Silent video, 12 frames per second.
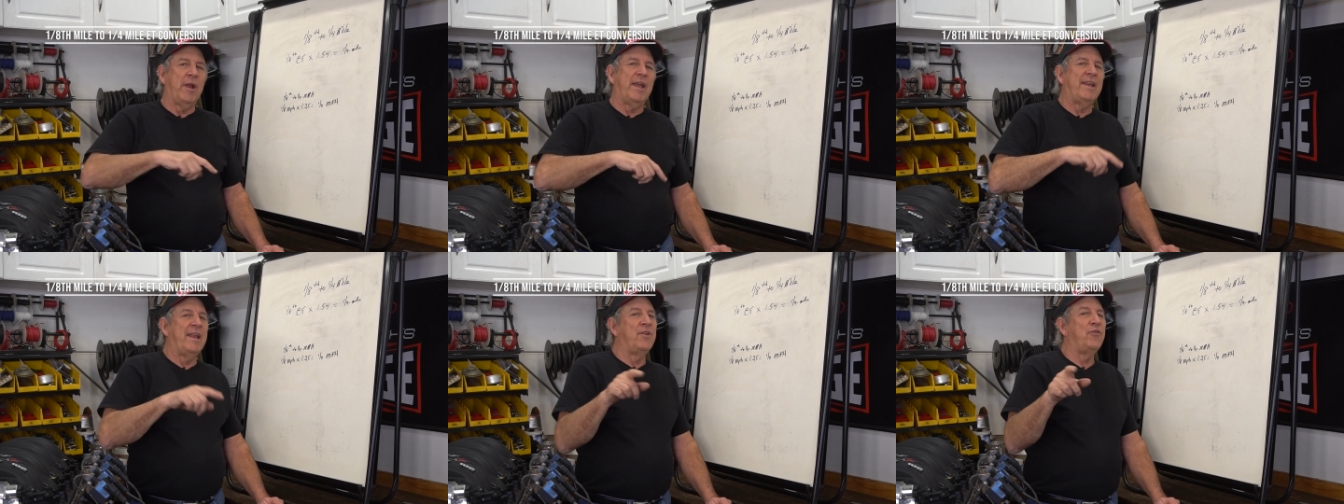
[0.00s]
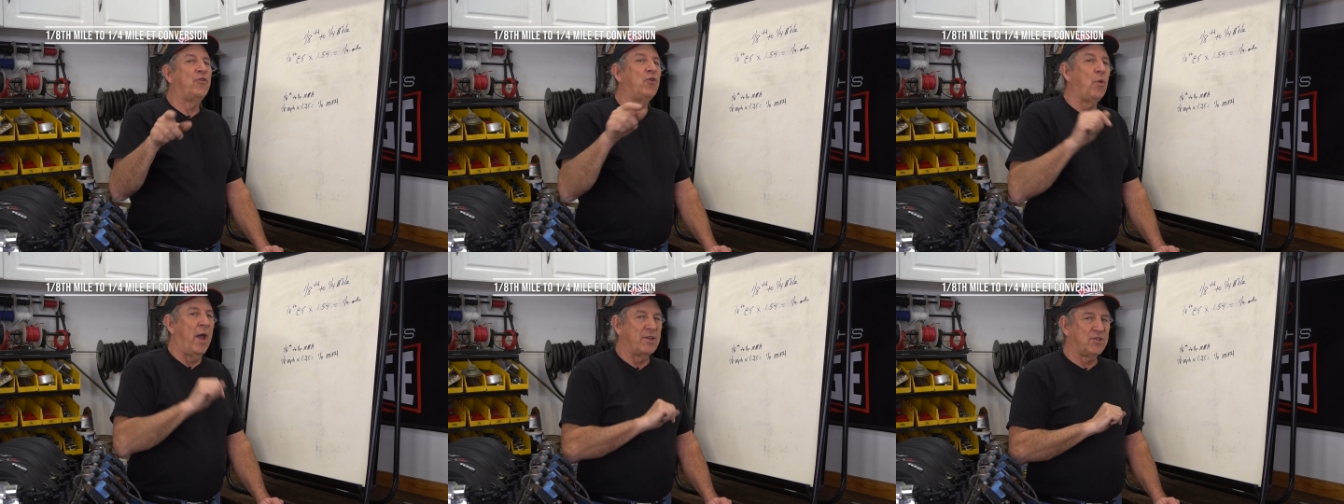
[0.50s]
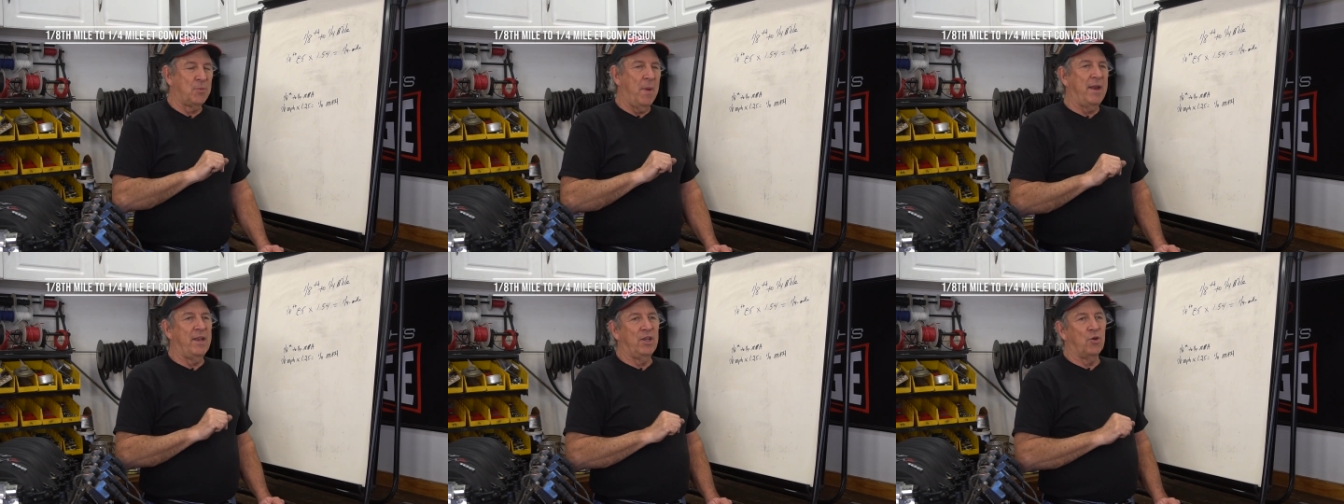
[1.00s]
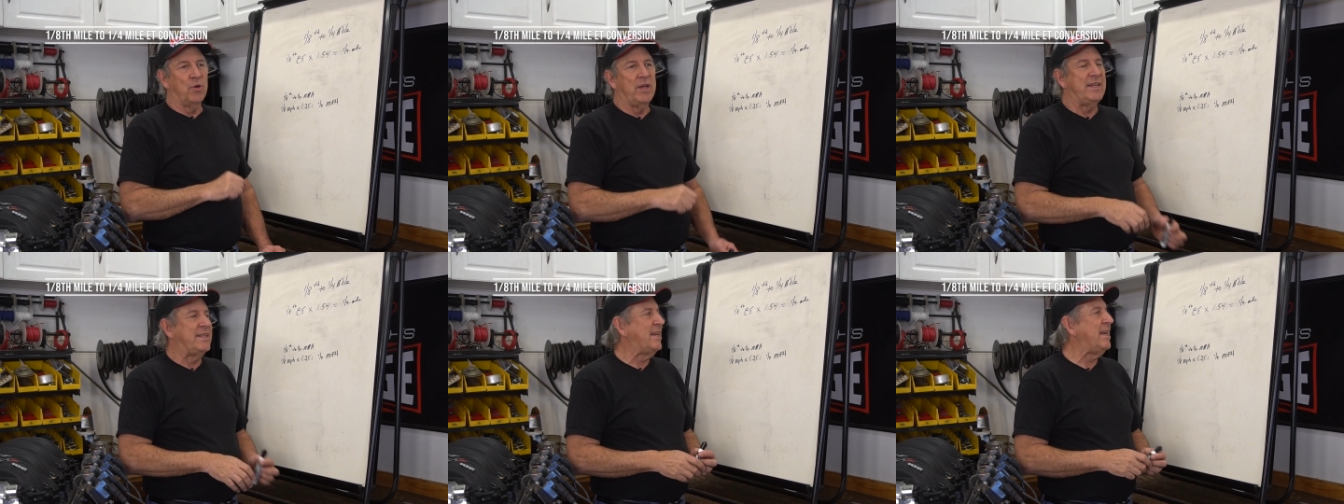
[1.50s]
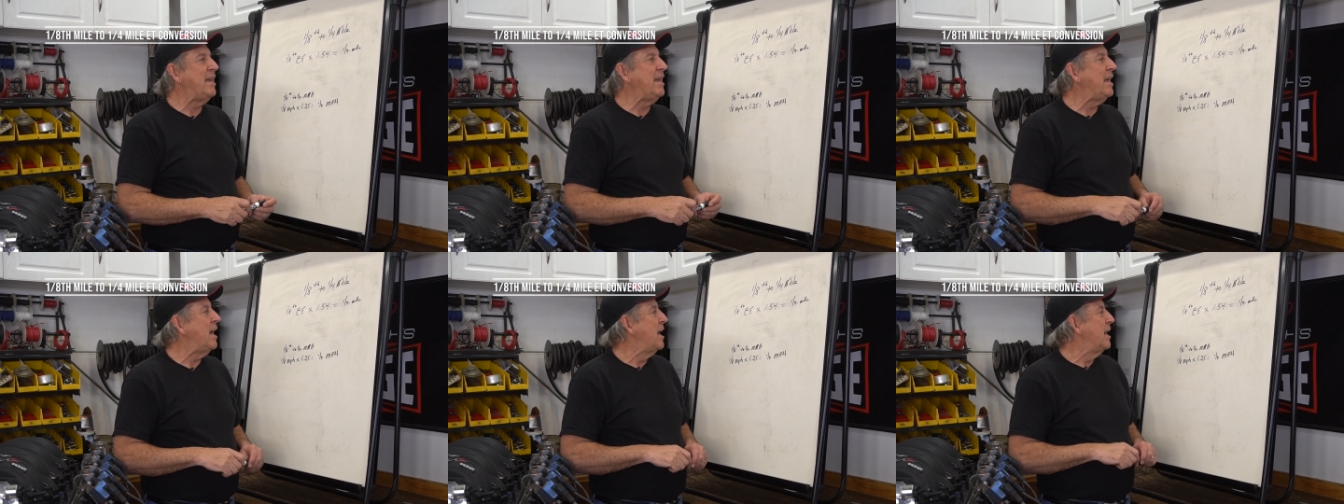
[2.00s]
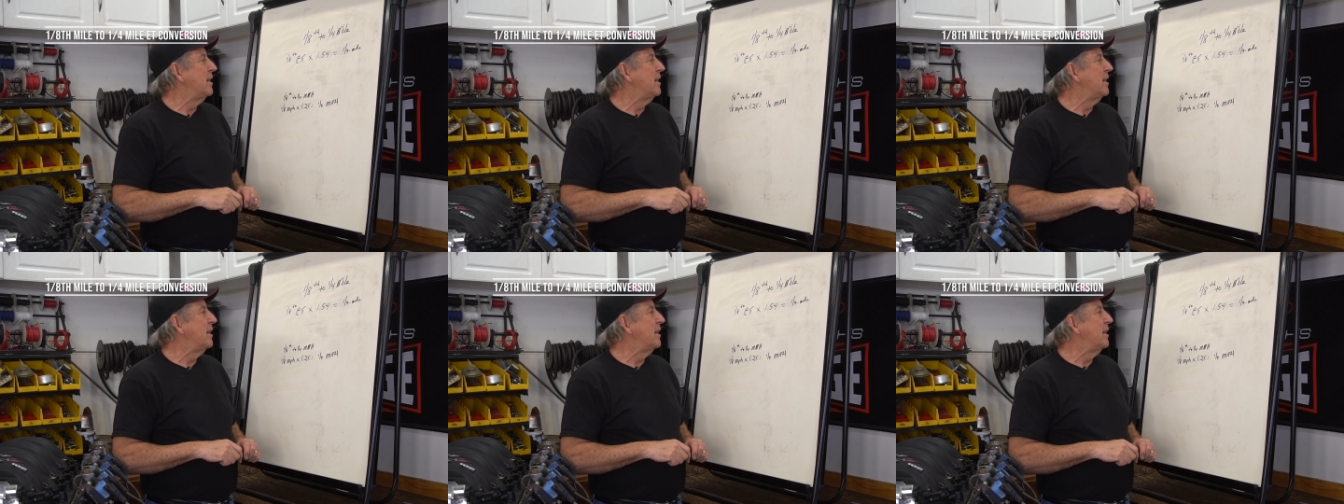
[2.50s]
we get into estimating your E T,